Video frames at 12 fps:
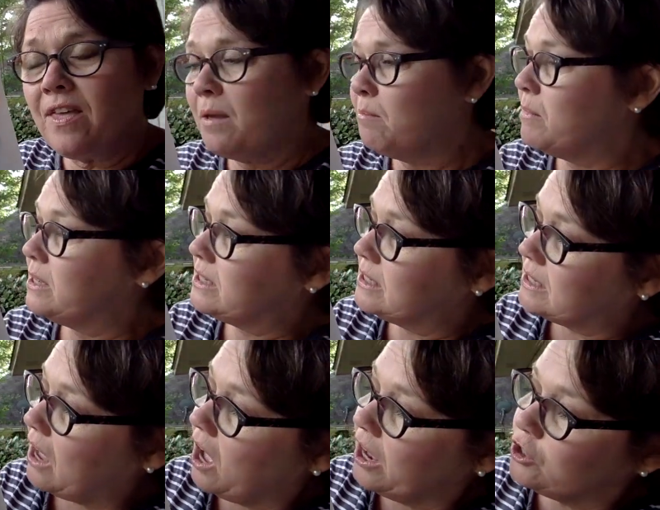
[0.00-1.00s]
they
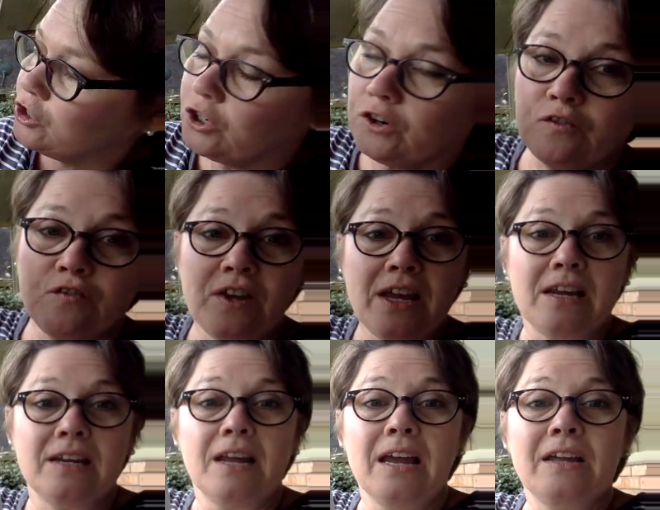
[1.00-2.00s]
massaged her
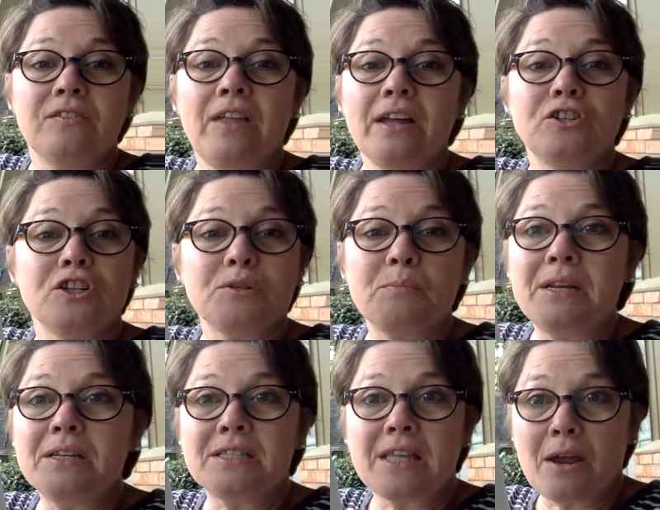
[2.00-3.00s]
feet. That just
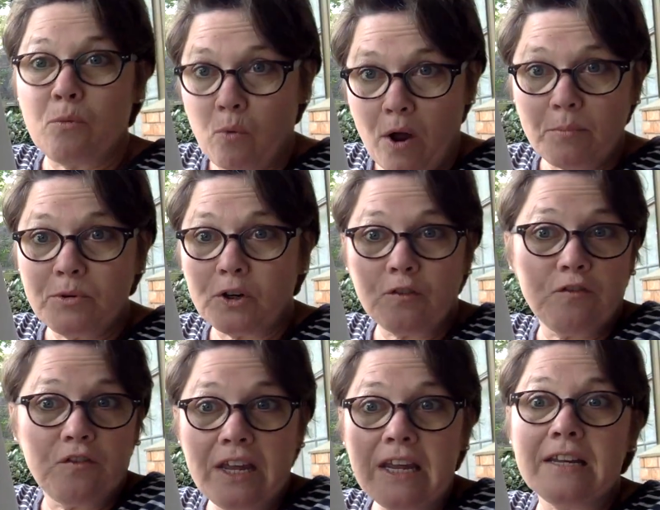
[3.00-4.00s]
means they rubbed her
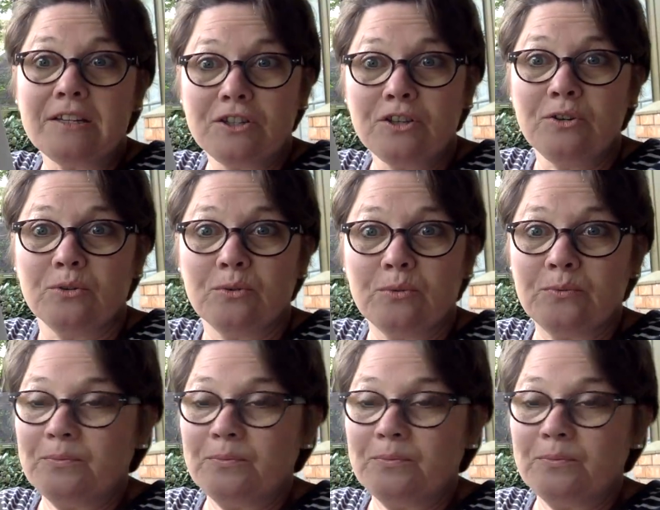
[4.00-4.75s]
feet, too.